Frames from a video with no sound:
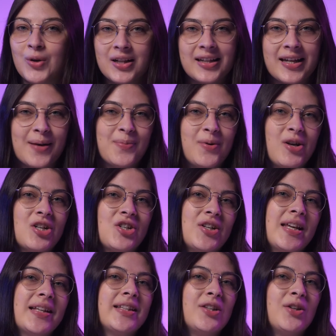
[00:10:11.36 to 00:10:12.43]
really
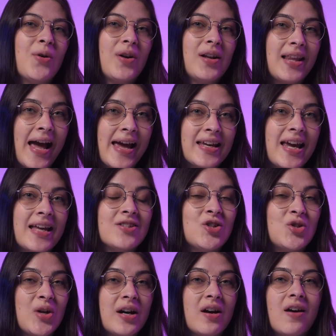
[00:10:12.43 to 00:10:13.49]
appreciate your like and
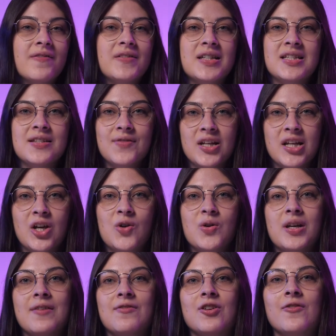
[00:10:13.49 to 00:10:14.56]
share of this
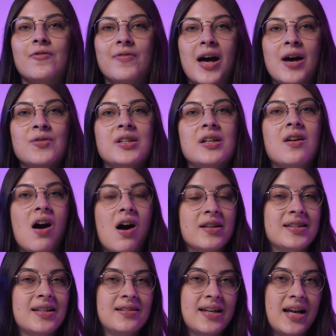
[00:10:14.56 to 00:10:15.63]
video if you found the
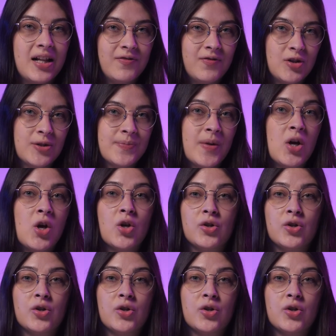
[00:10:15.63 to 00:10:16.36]
content helpful.